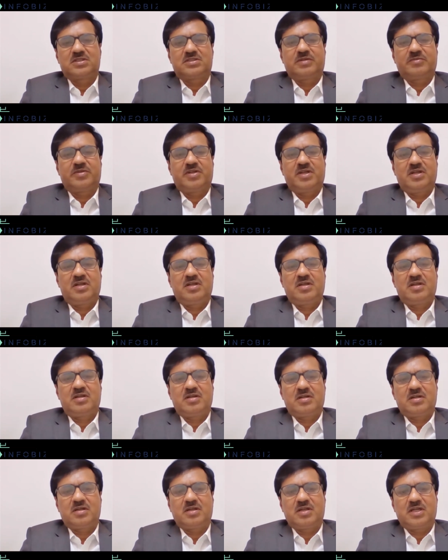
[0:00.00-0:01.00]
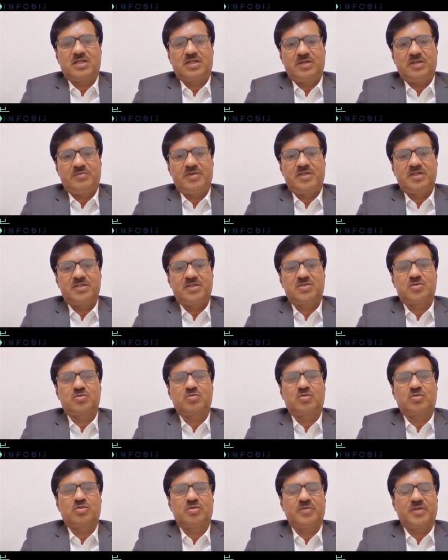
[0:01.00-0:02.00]
several activities
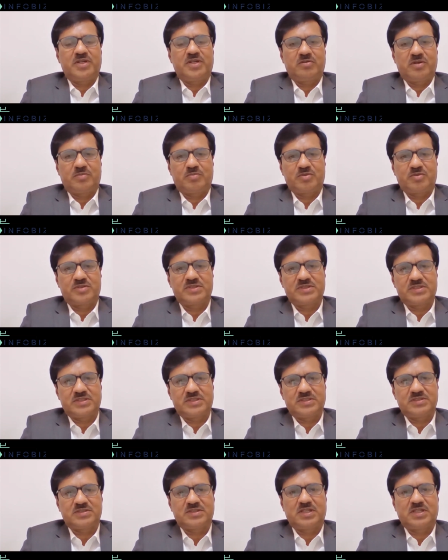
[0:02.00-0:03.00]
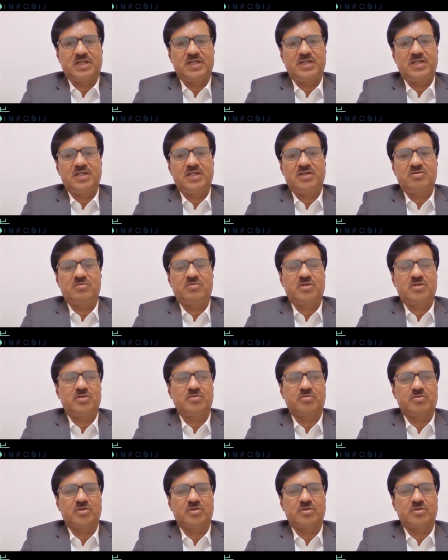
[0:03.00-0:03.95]
to automate our processes. Earlier, what